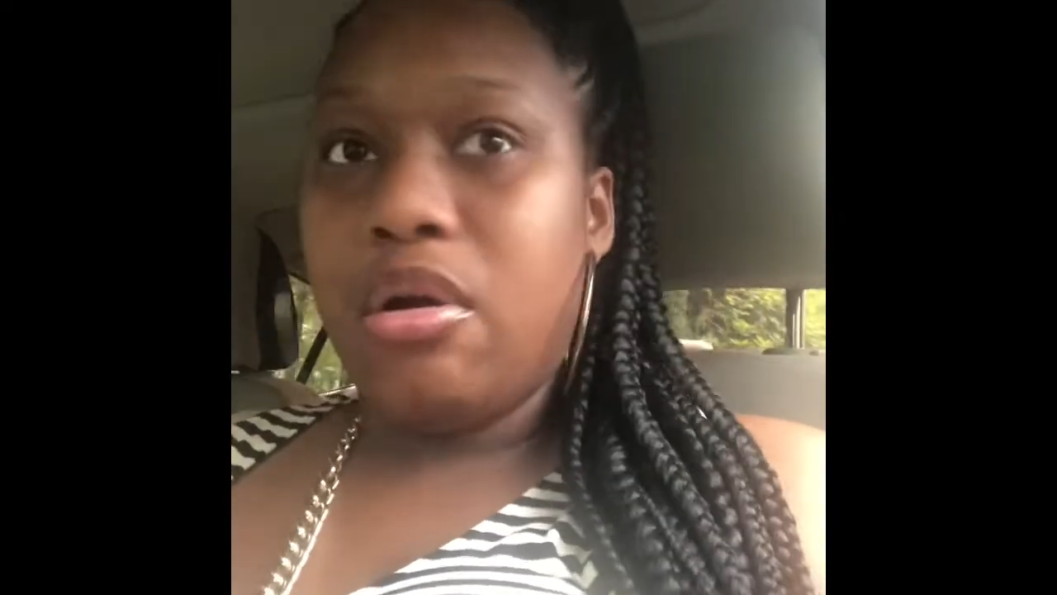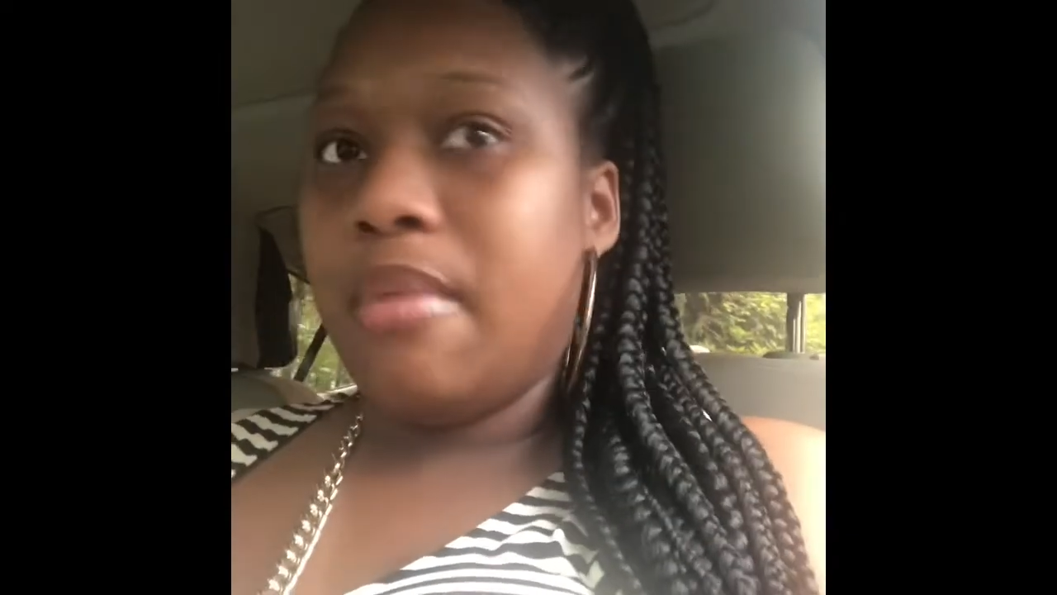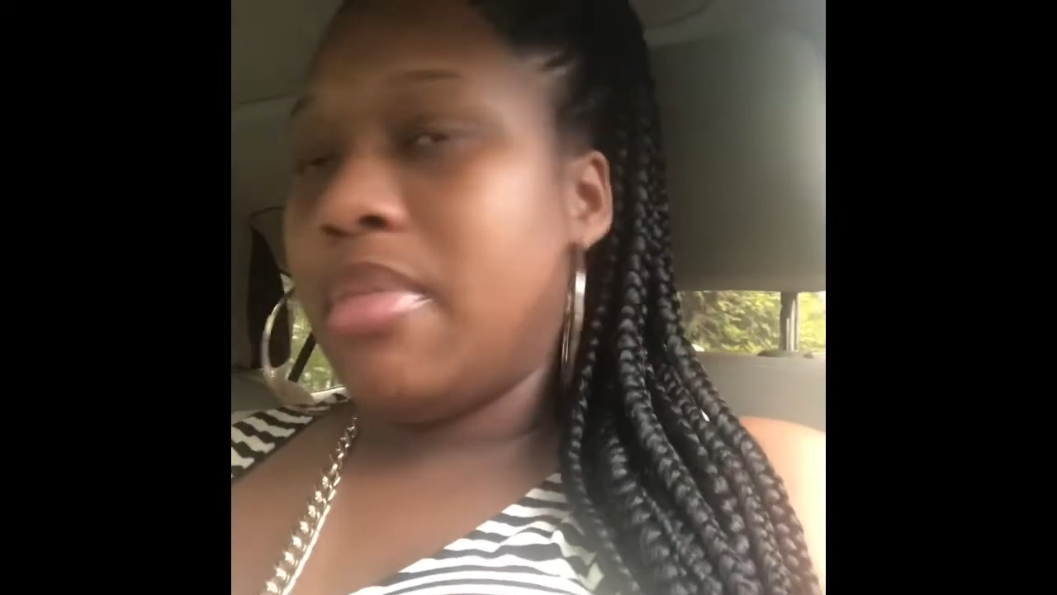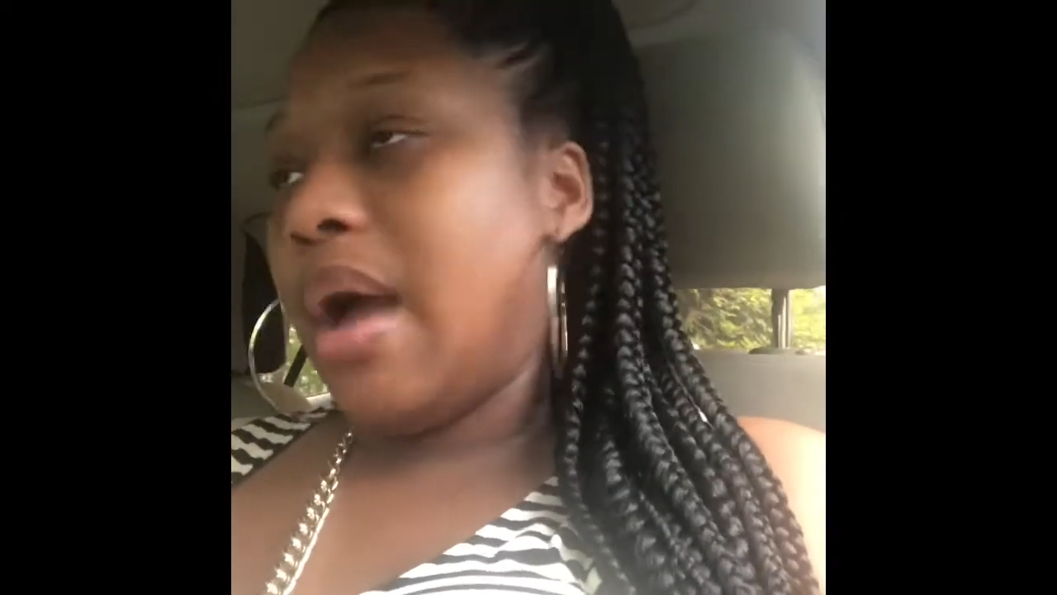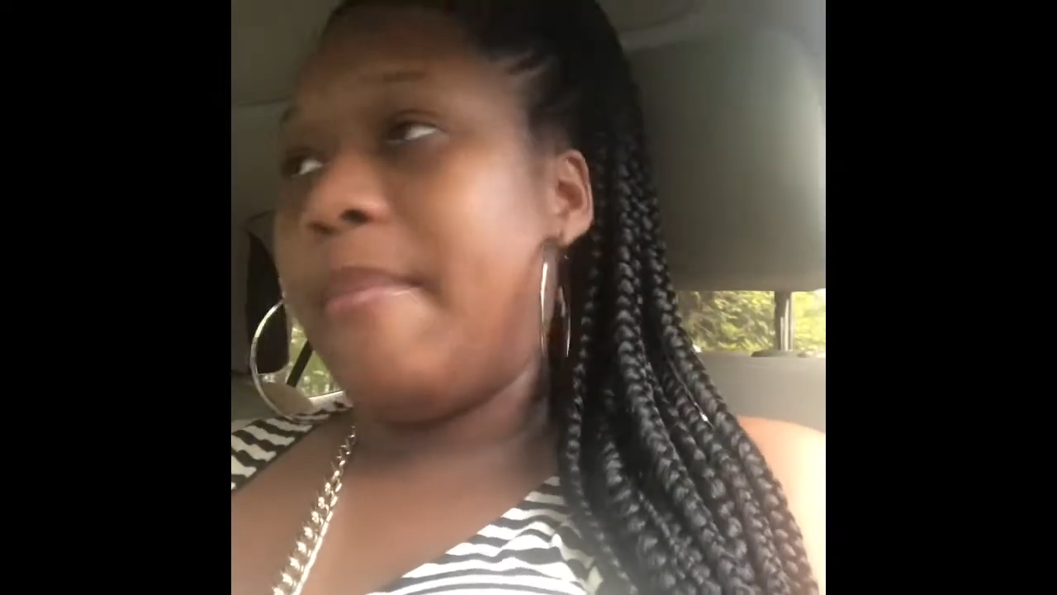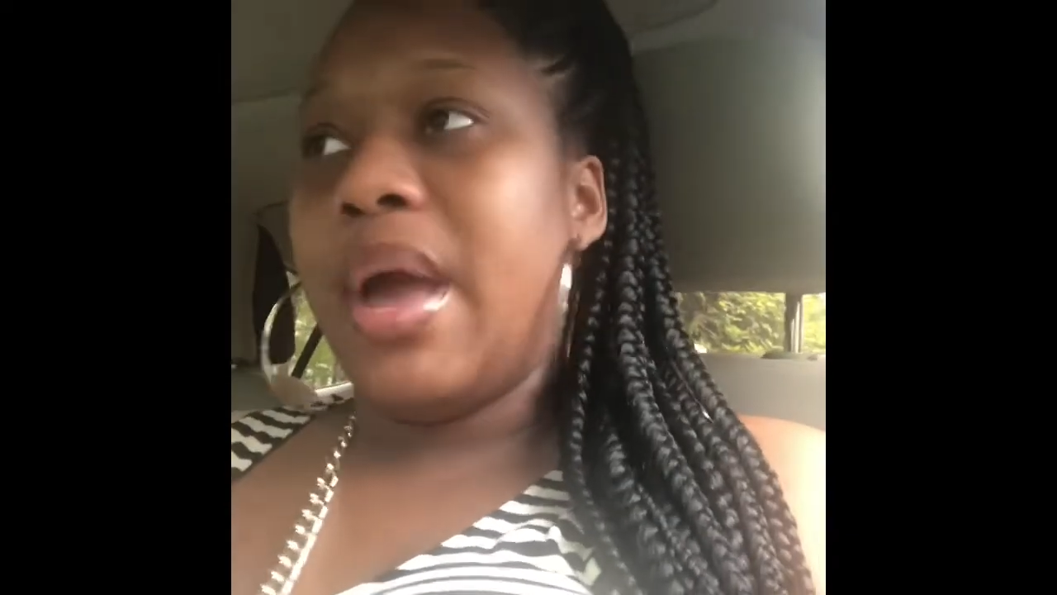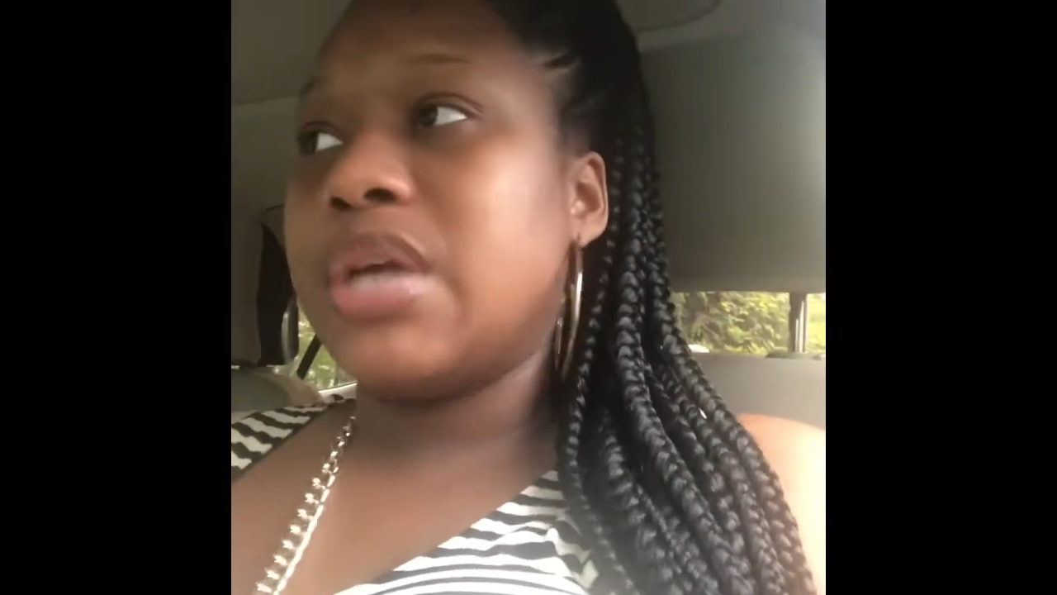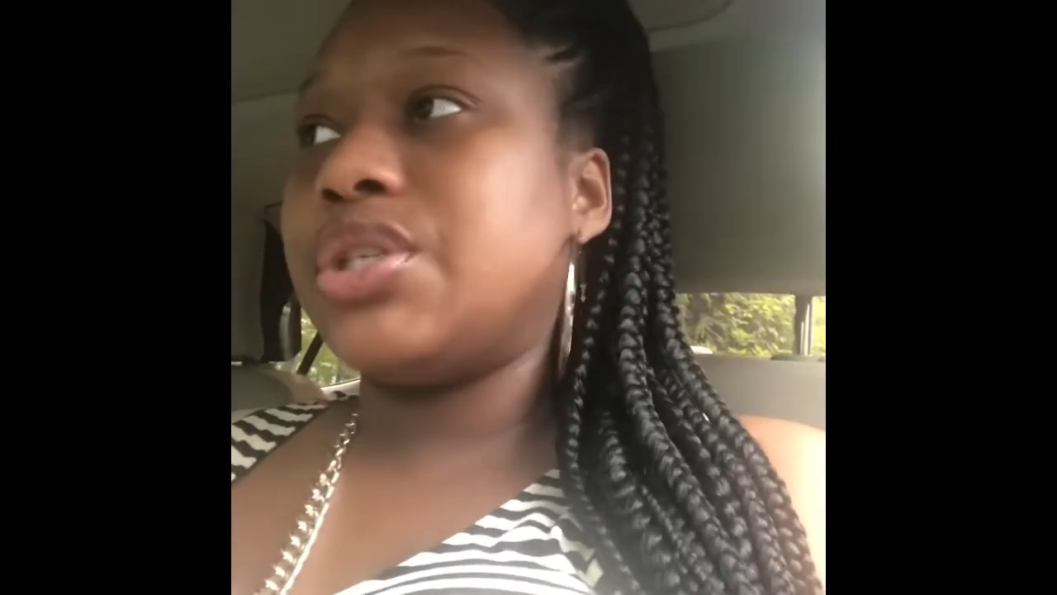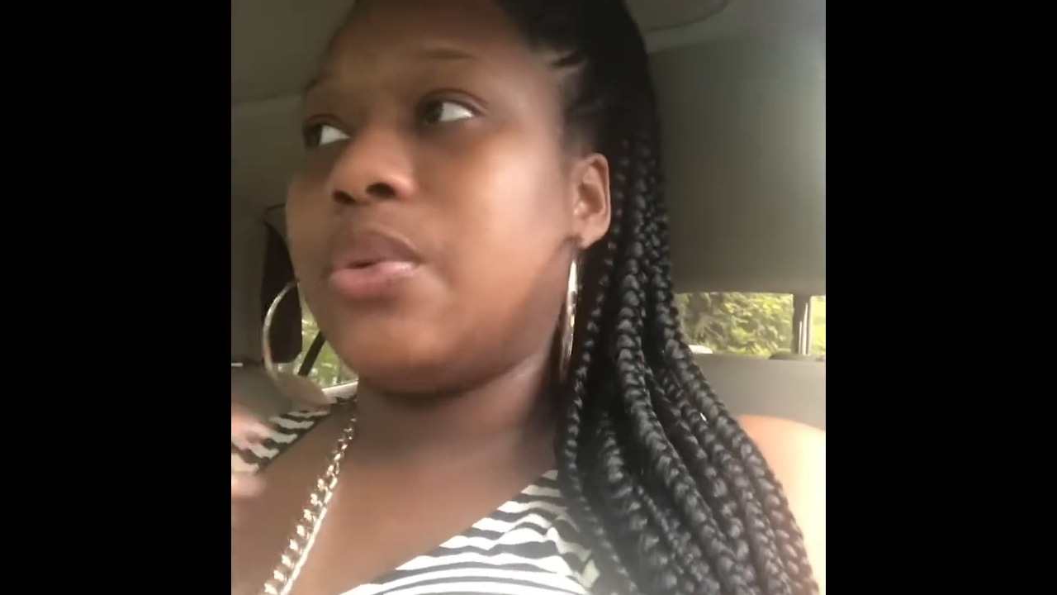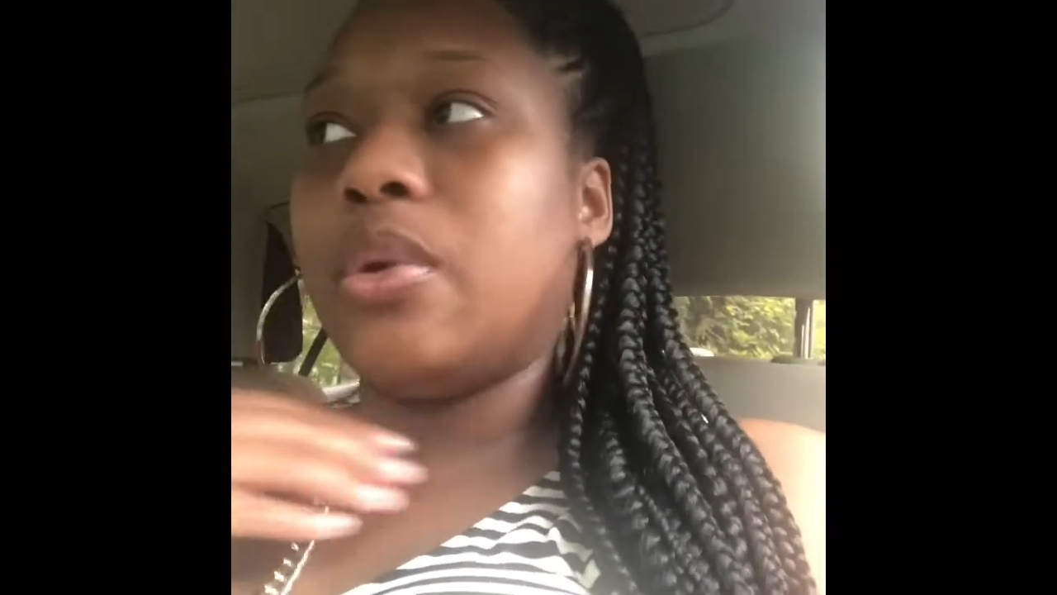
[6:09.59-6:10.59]
I'm not
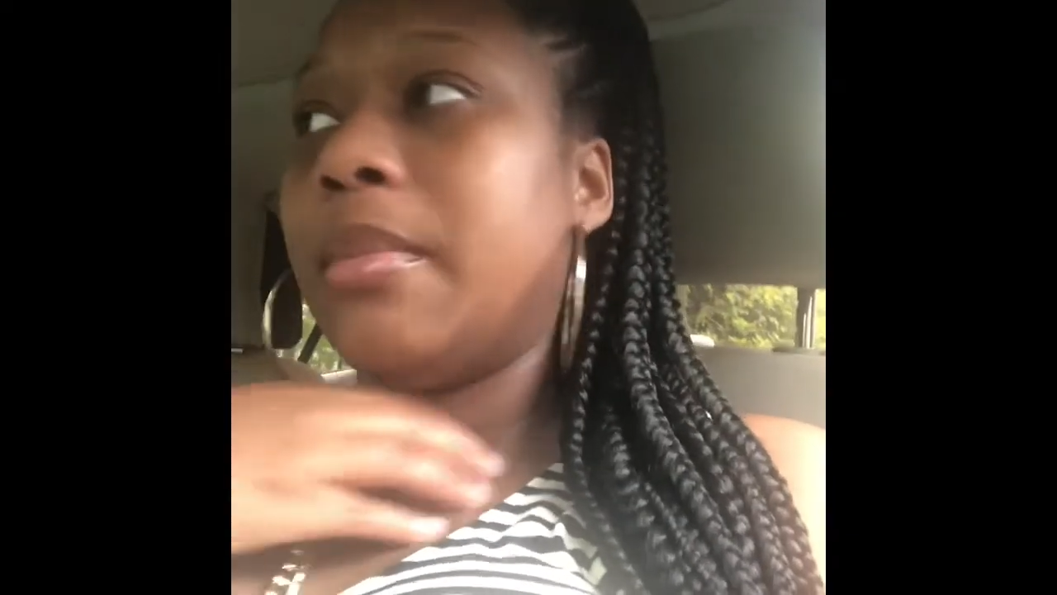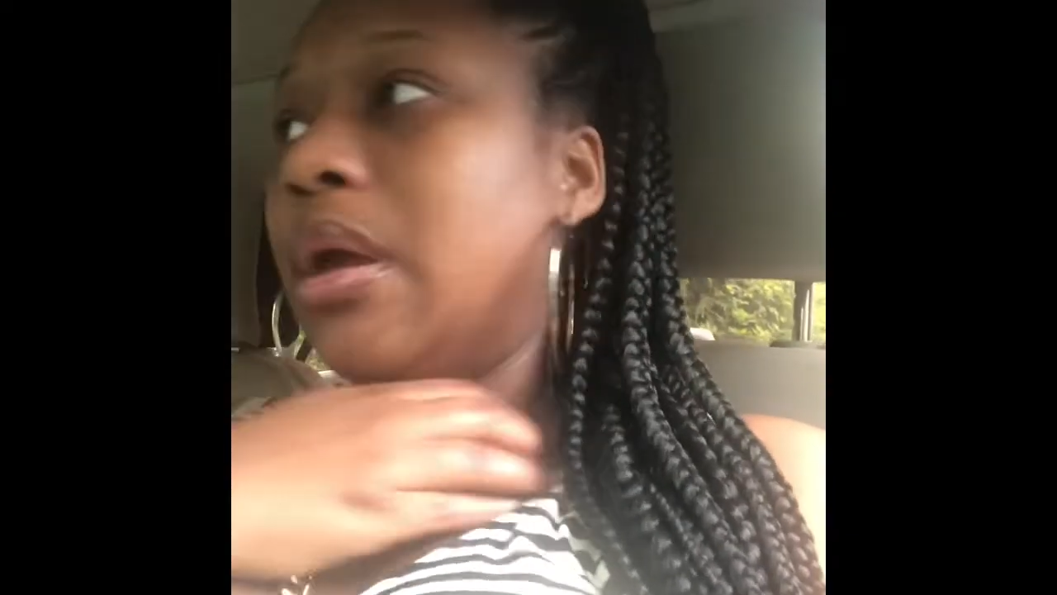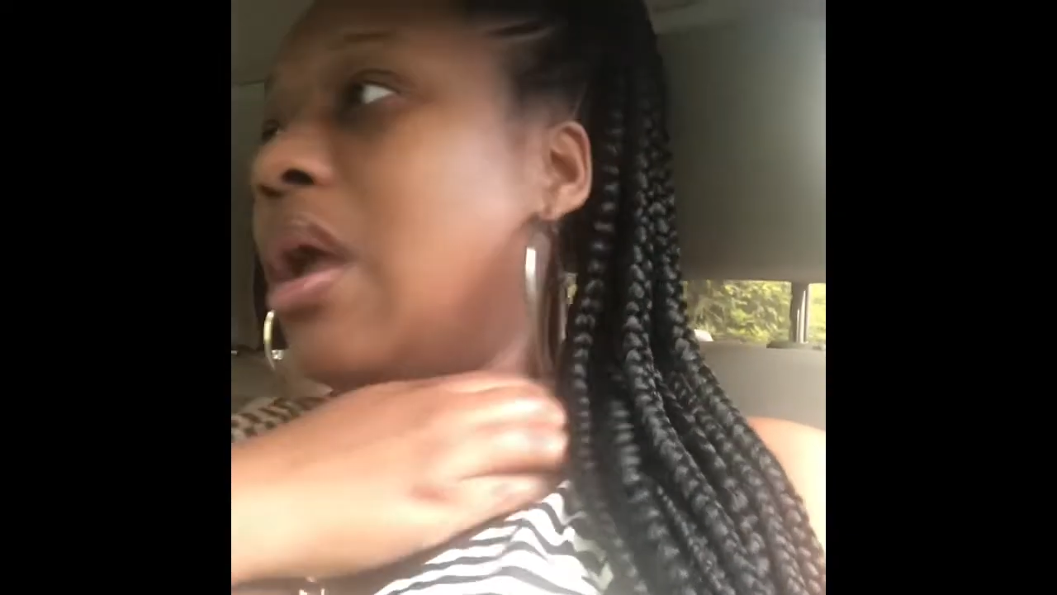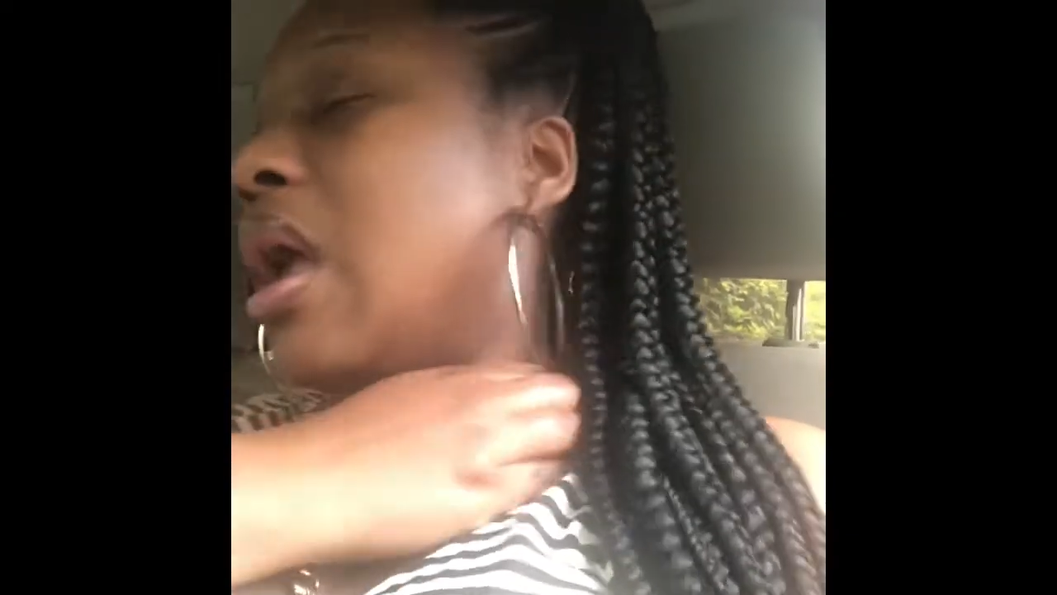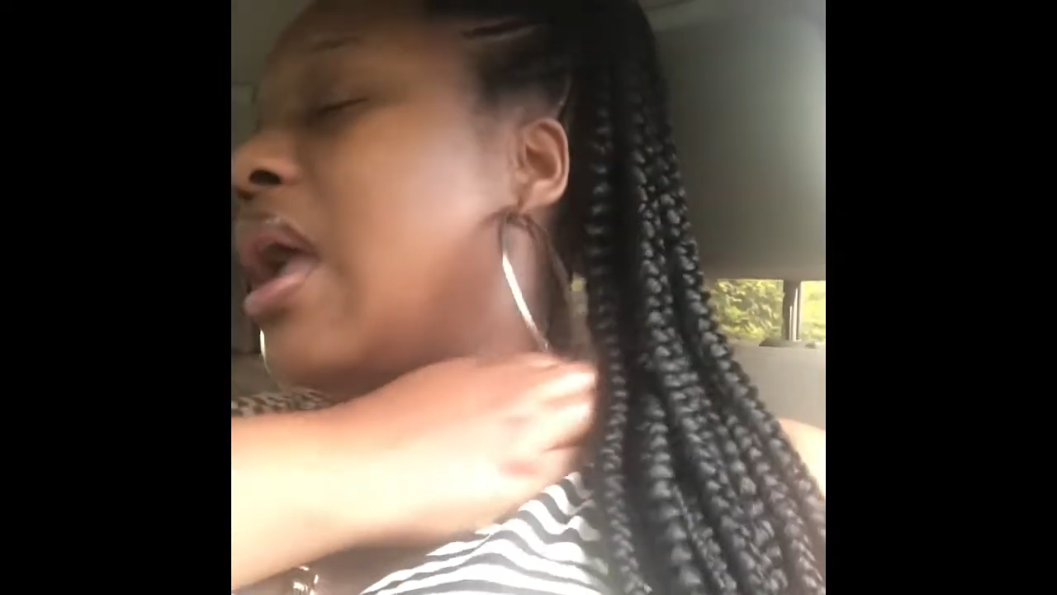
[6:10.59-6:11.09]
bashing women